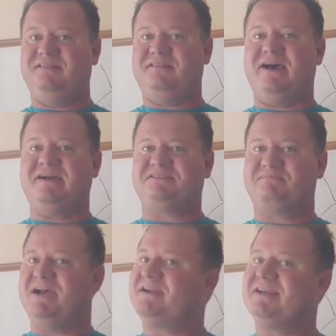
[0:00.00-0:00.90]
that's
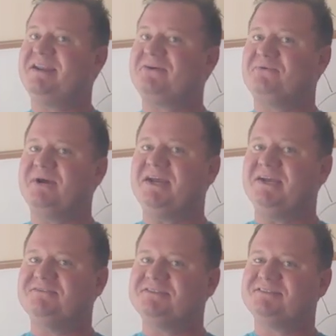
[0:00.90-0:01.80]
magnetic
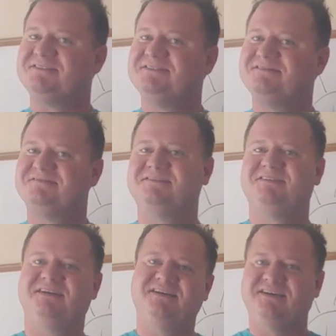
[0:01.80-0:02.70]
waves.
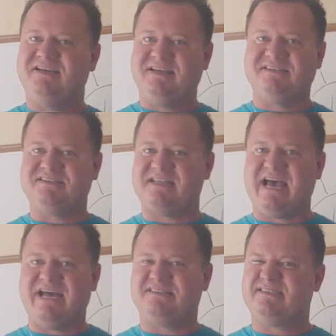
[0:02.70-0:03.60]
It's
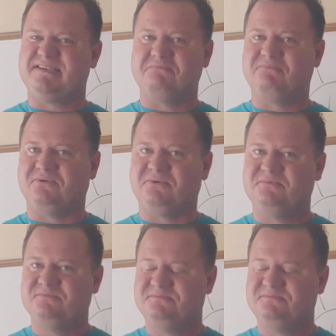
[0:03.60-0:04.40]
that simple.